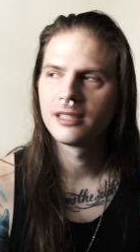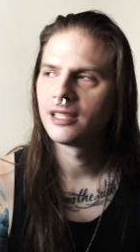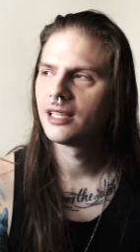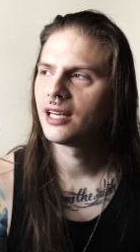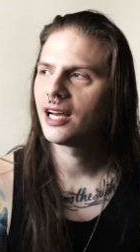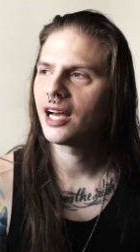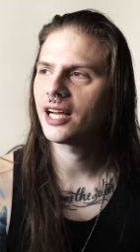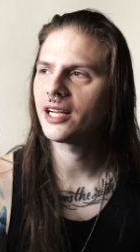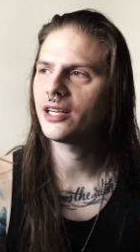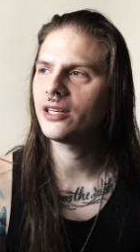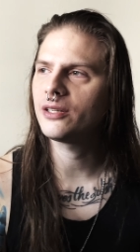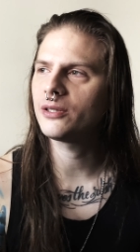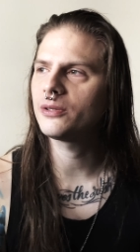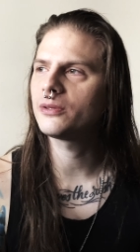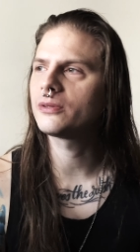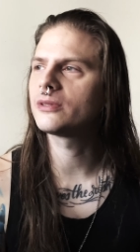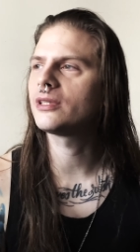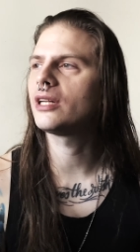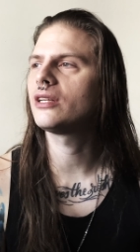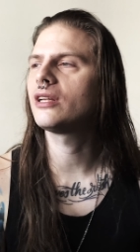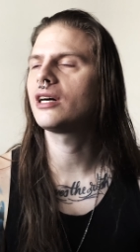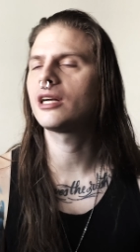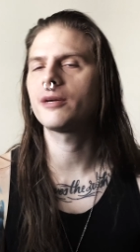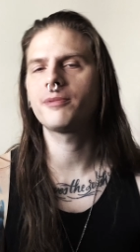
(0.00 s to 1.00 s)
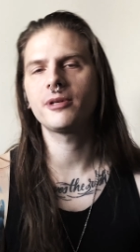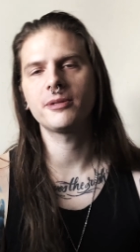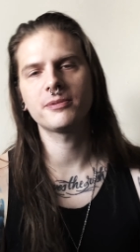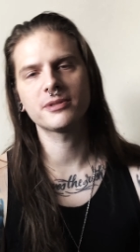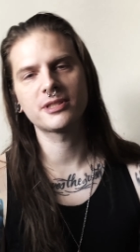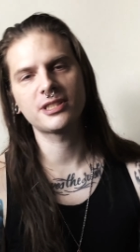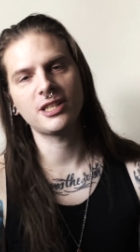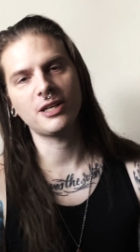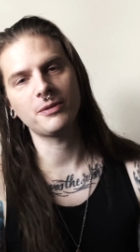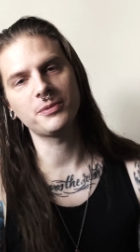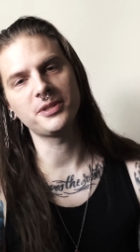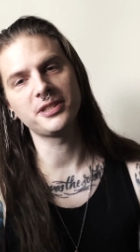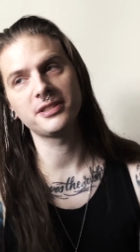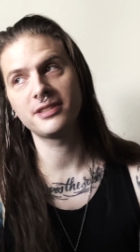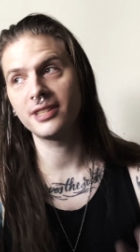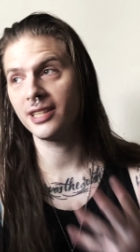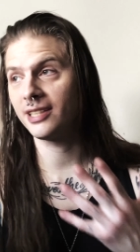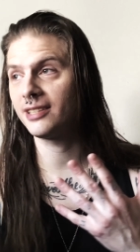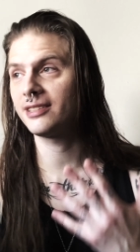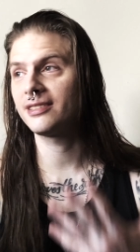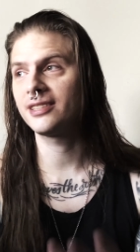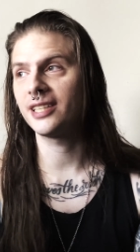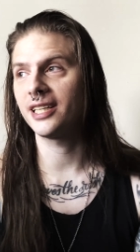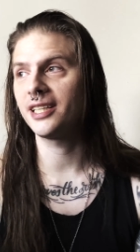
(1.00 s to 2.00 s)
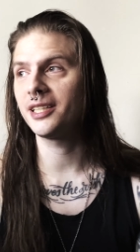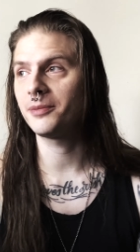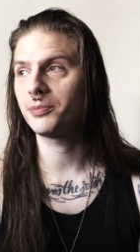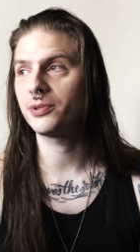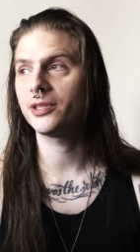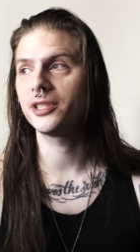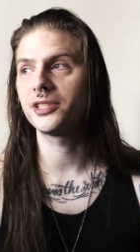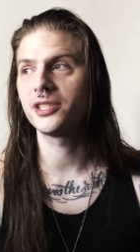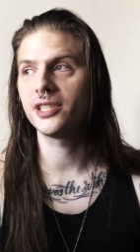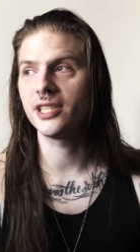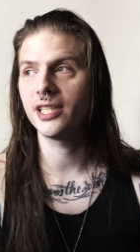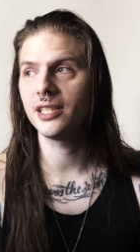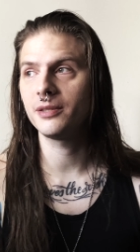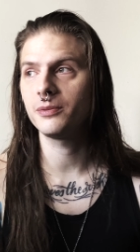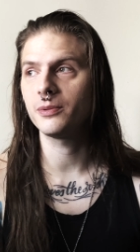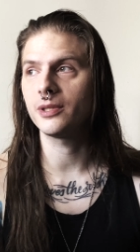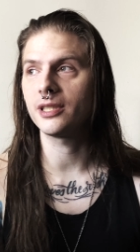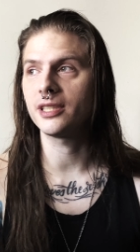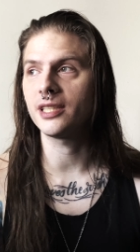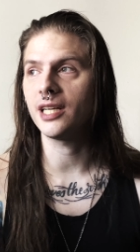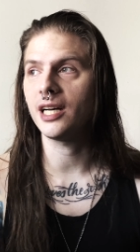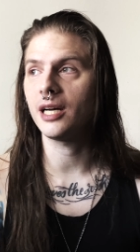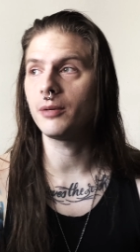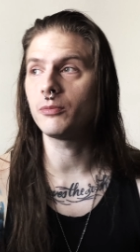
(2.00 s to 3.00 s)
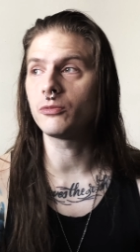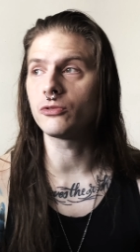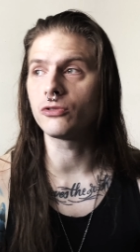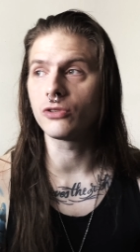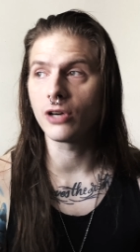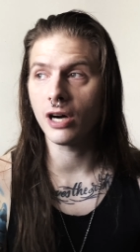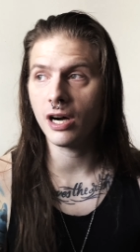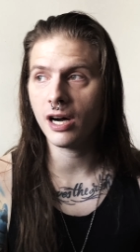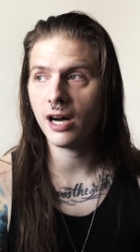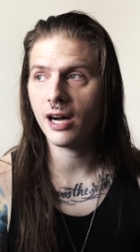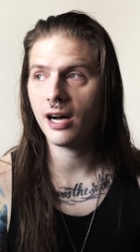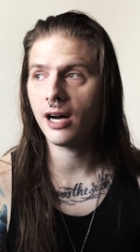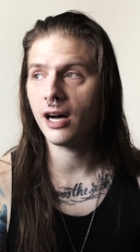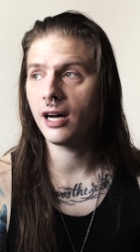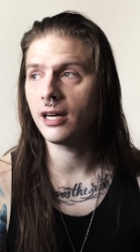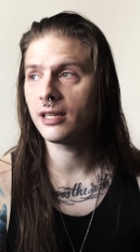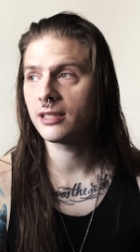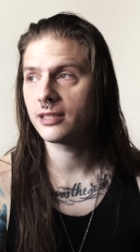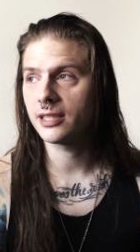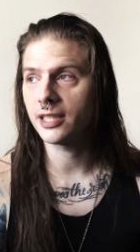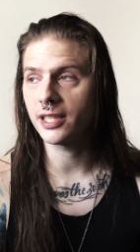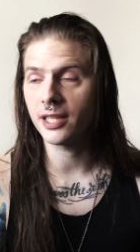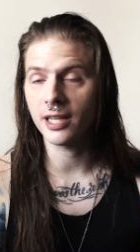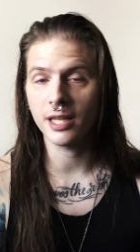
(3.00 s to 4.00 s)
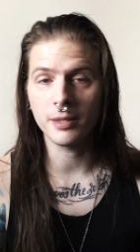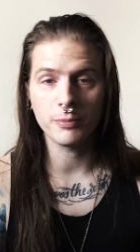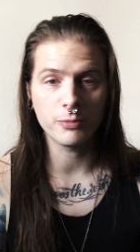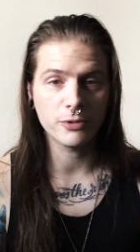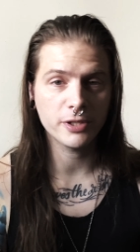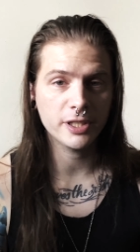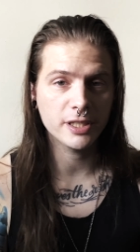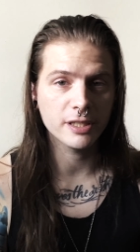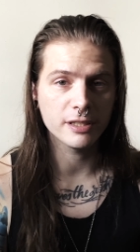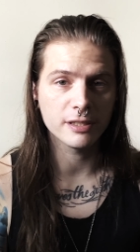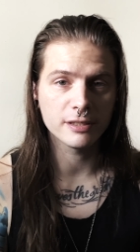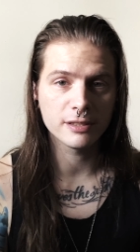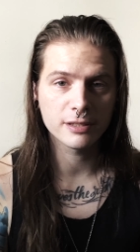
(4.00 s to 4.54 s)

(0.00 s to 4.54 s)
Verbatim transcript: I know a lot of people tell me that they appreciate when I'm raw and I'm real,